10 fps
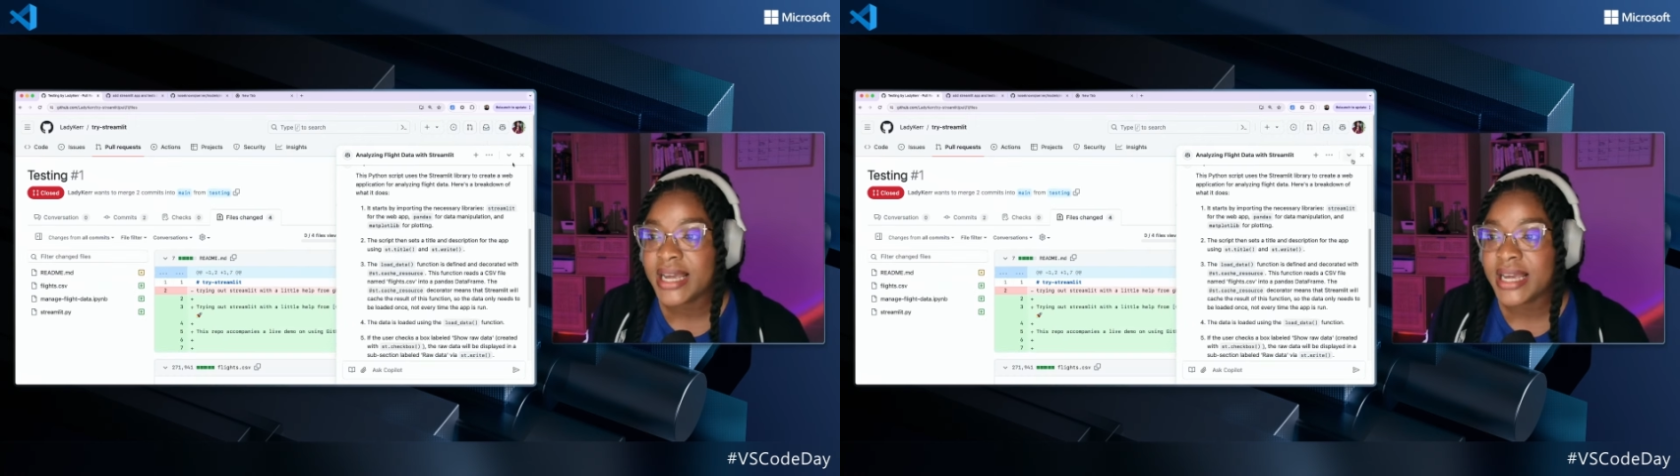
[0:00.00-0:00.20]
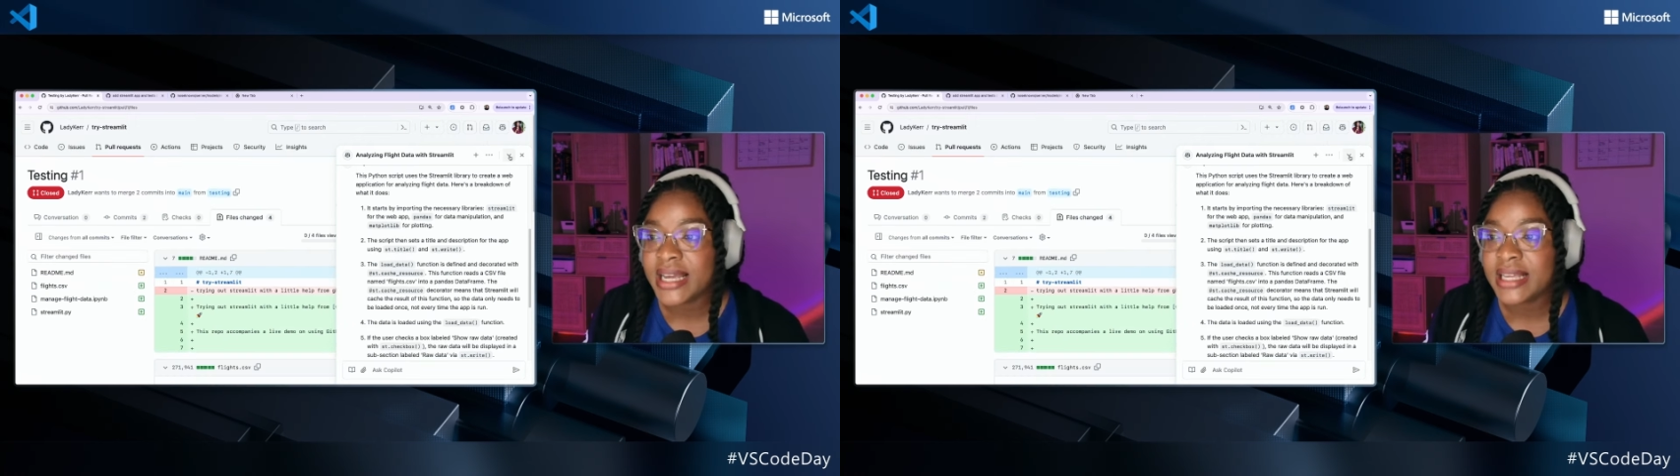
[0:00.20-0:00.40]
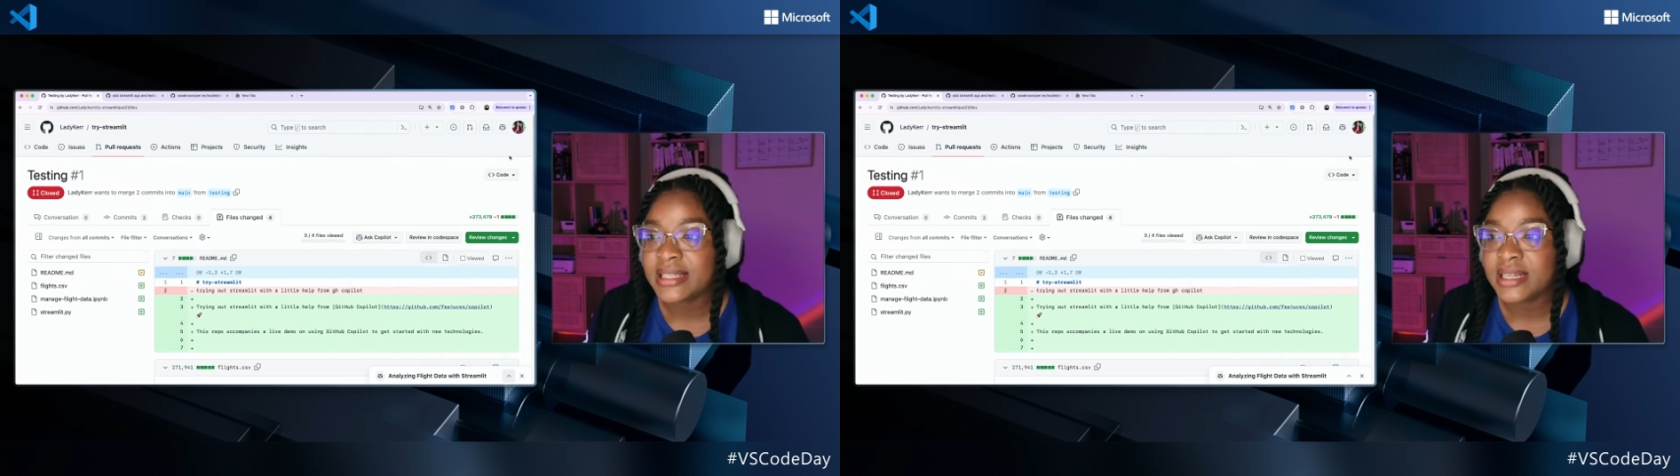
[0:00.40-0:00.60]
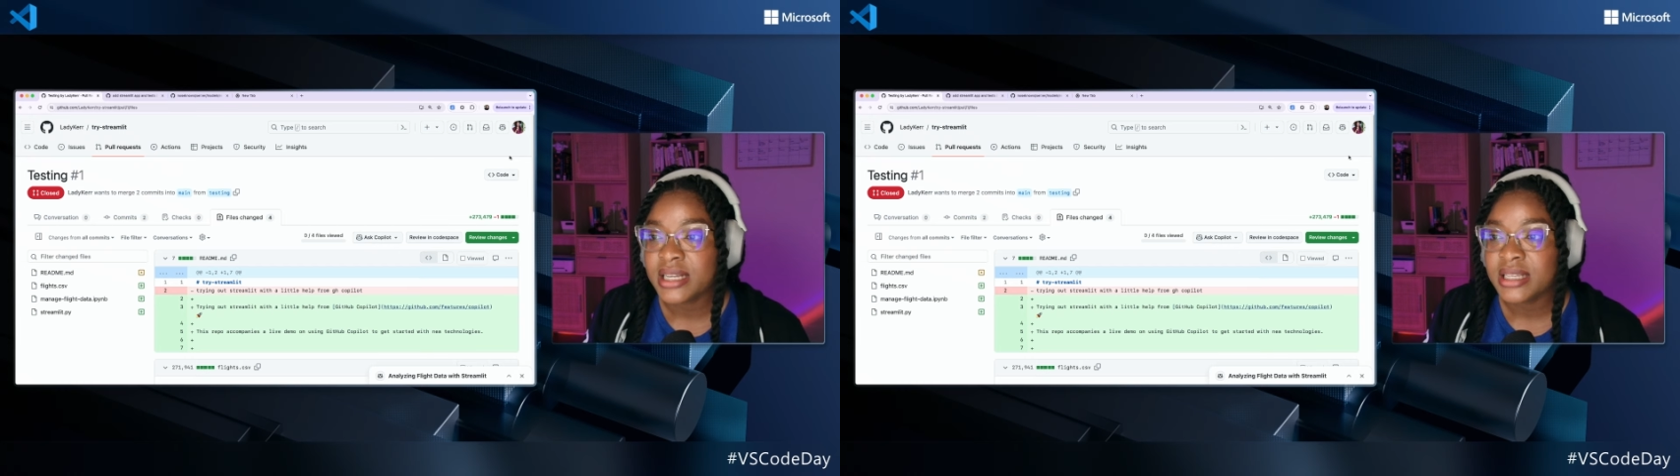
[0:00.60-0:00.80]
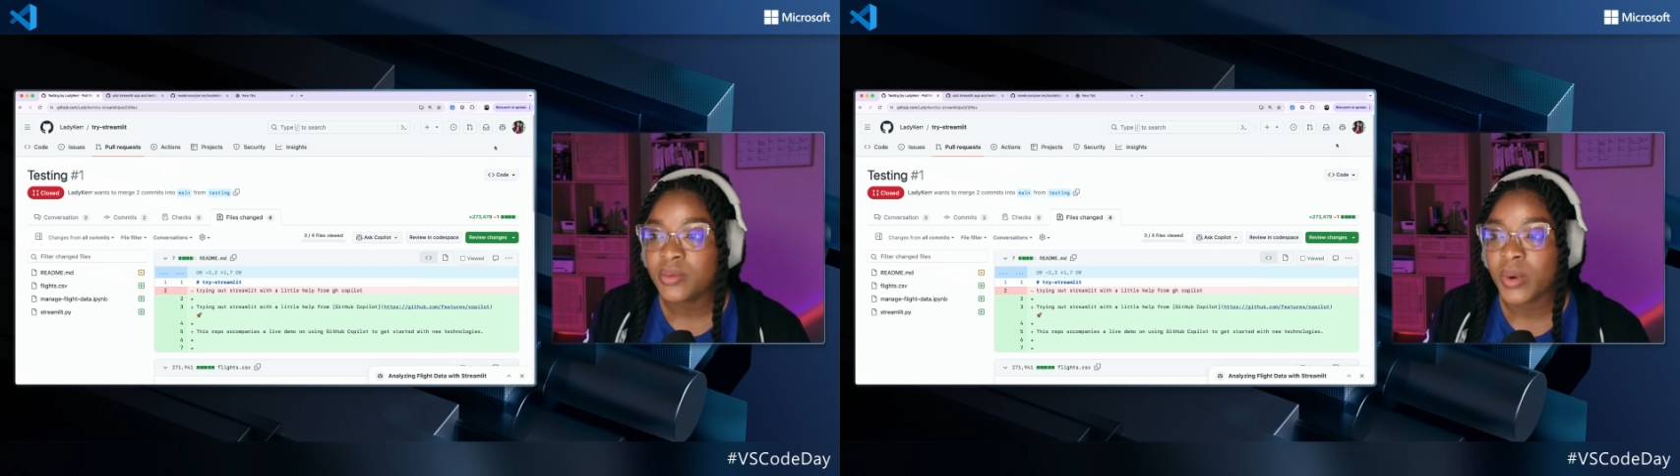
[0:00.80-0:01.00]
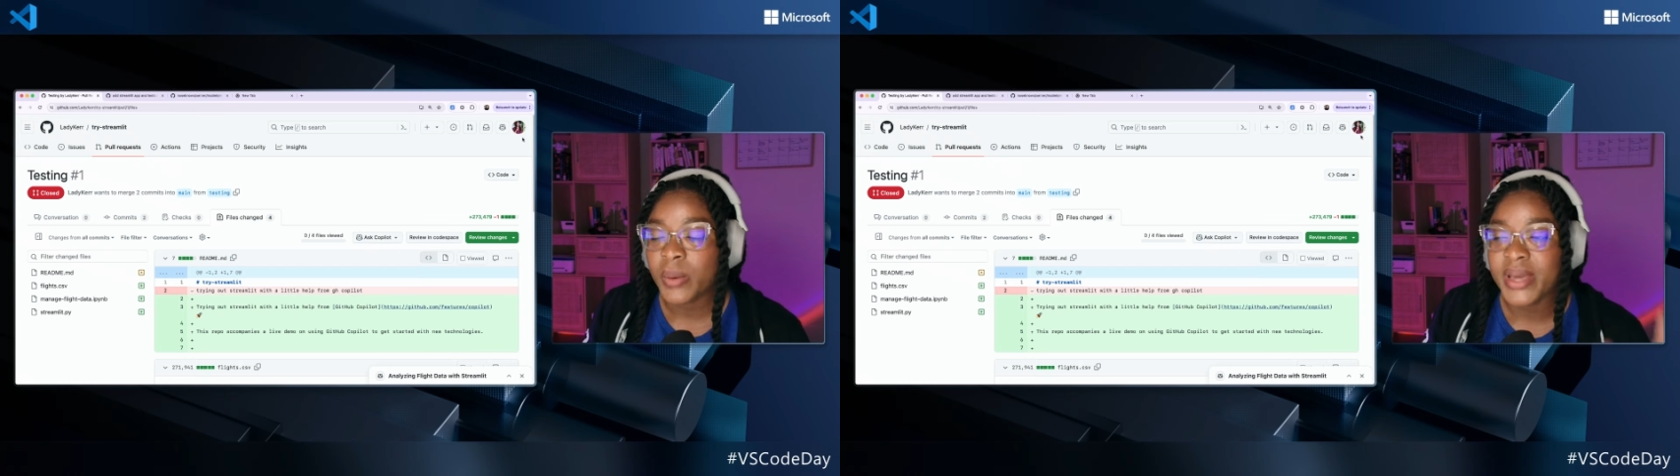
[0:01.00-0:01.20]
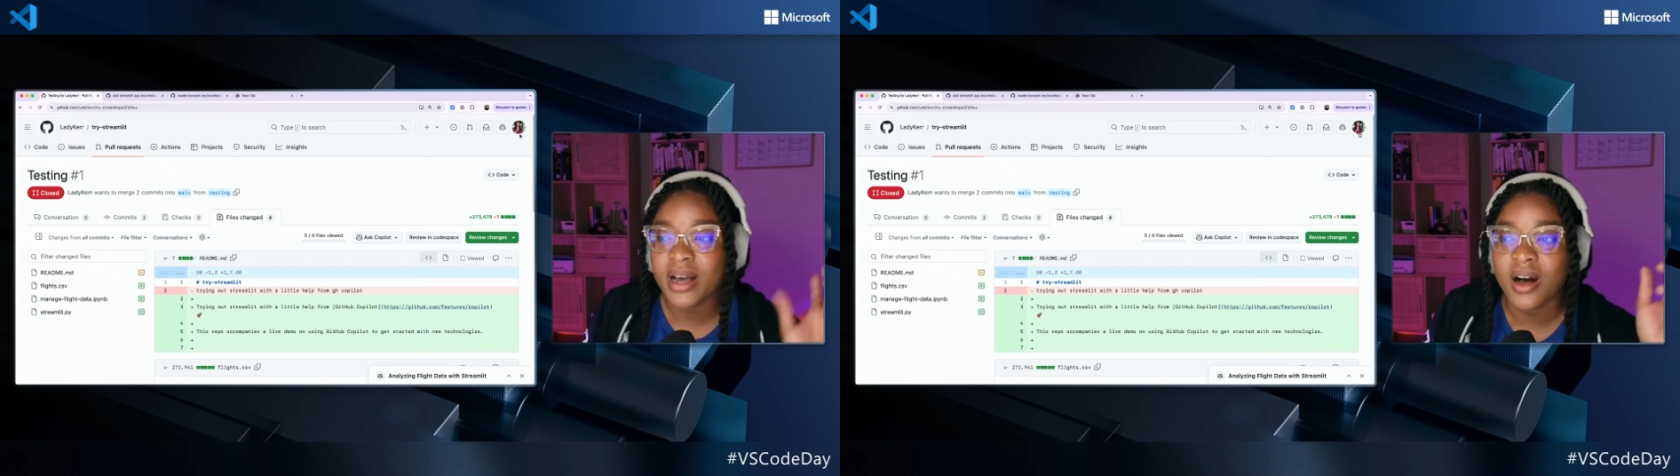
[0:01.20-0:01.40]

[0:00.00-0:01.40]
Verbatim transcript: is what we